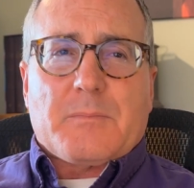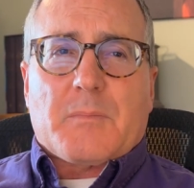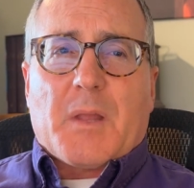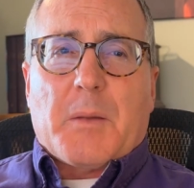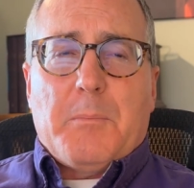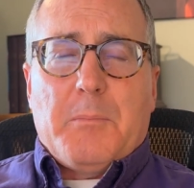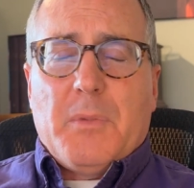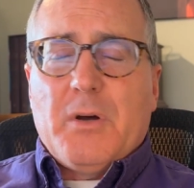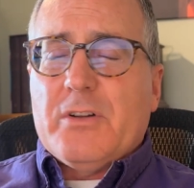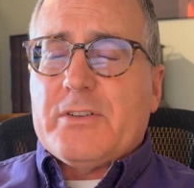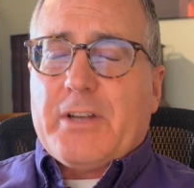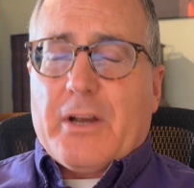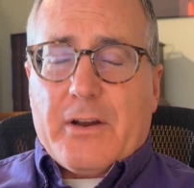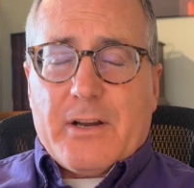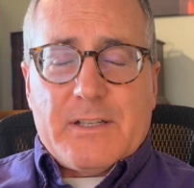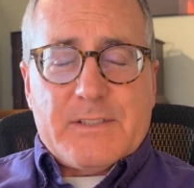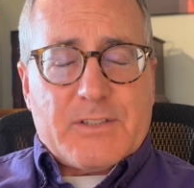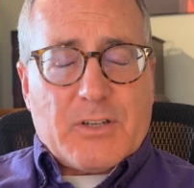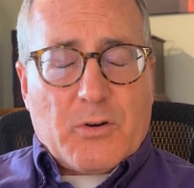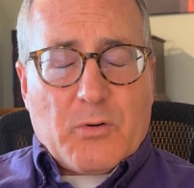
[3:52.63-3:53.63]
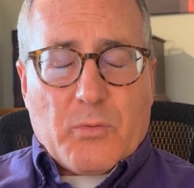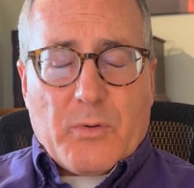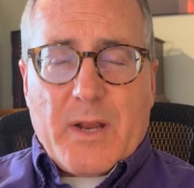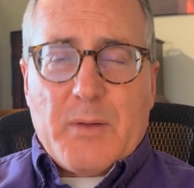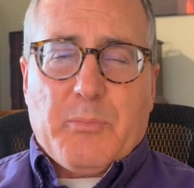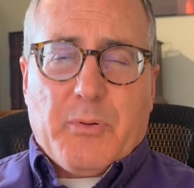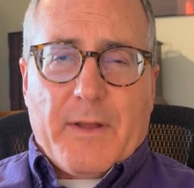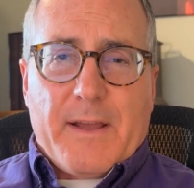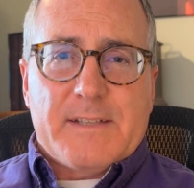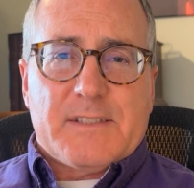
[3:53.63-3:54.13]
military is a great
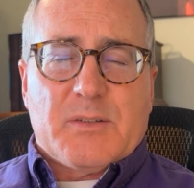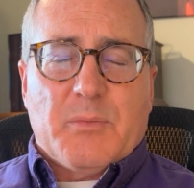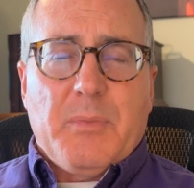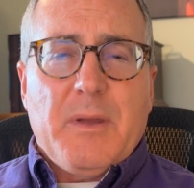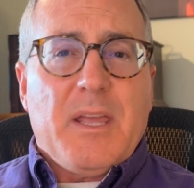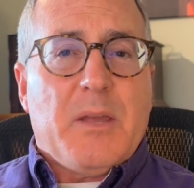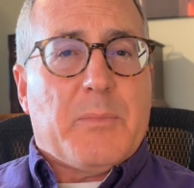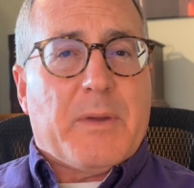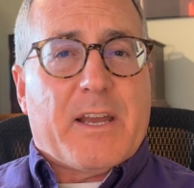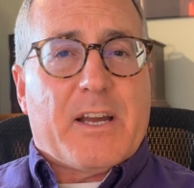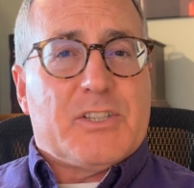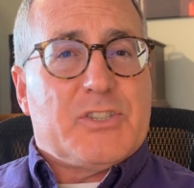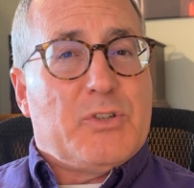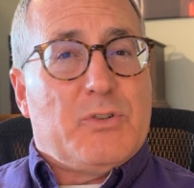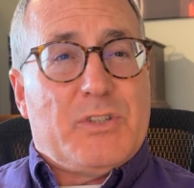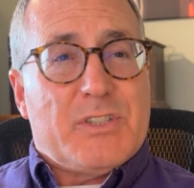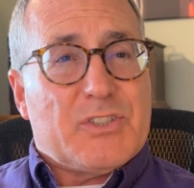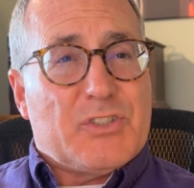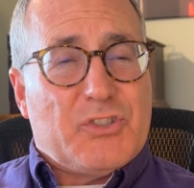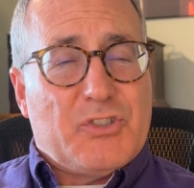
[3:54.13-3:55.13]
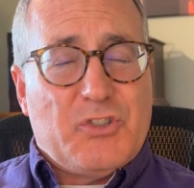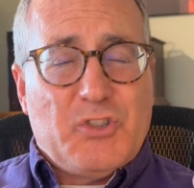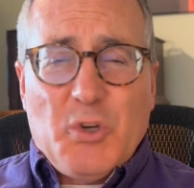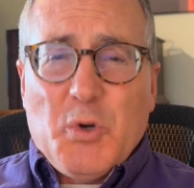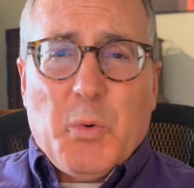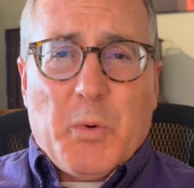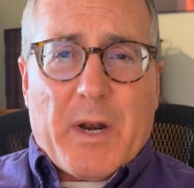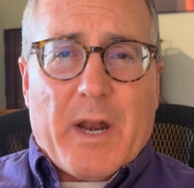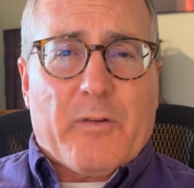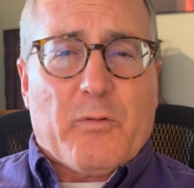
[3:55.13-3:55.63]
place to be because you just do
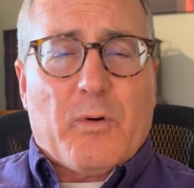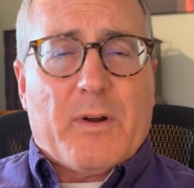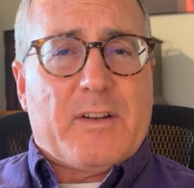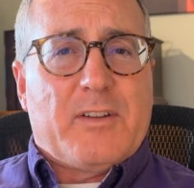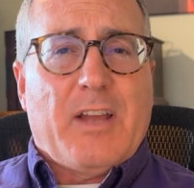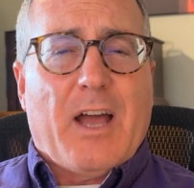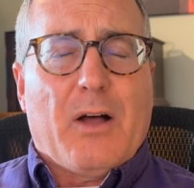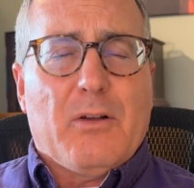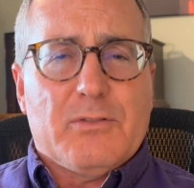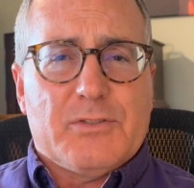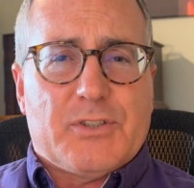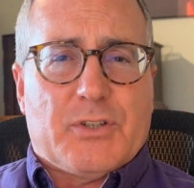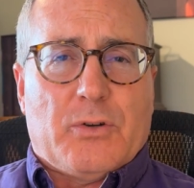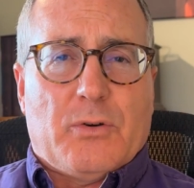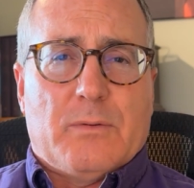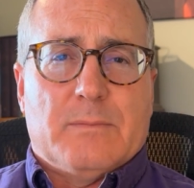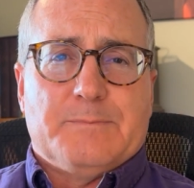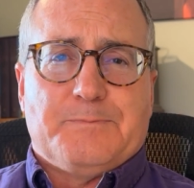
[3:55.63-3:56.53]
what everyone tells you.